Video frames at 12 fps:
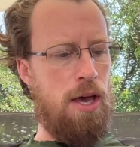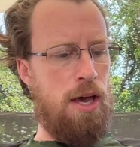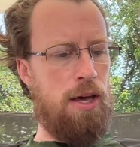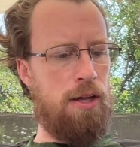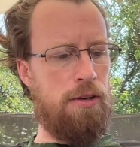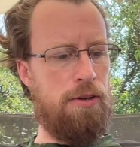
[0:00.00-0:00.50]

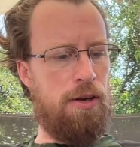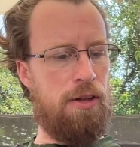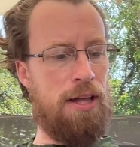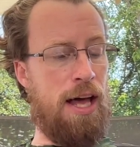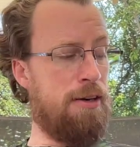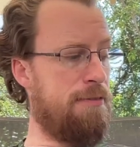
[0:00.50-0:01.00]
And a
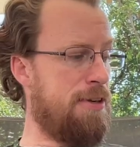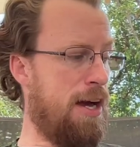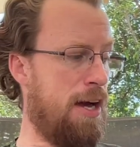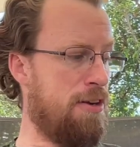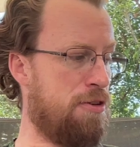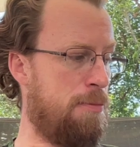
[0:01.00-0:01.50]
lot of
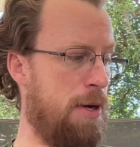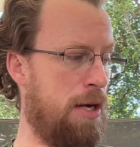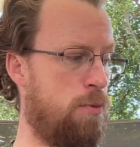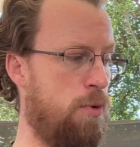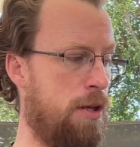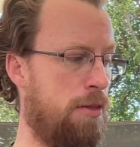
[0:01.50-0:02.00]
inks are
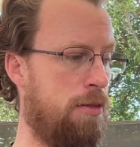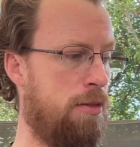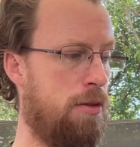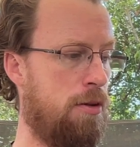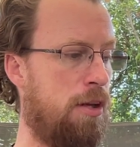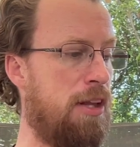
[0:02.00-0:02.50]
made
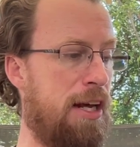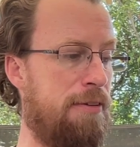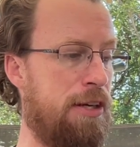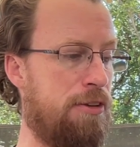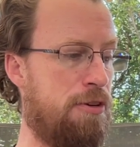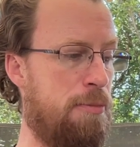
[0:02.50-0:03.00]

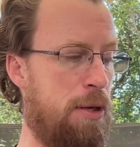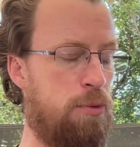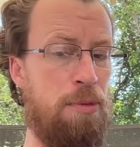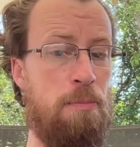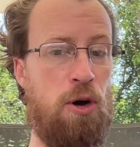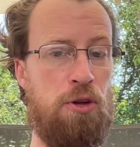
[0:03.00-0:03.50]

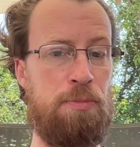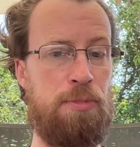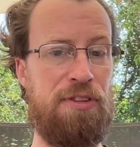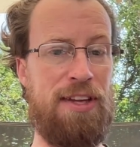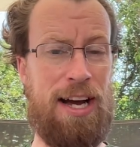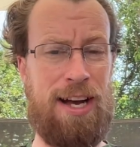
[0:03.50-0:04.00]
with
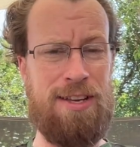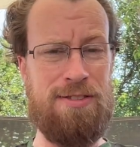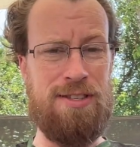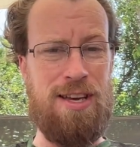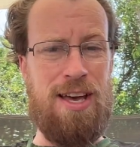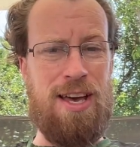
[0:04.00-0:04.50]
multiple dyes,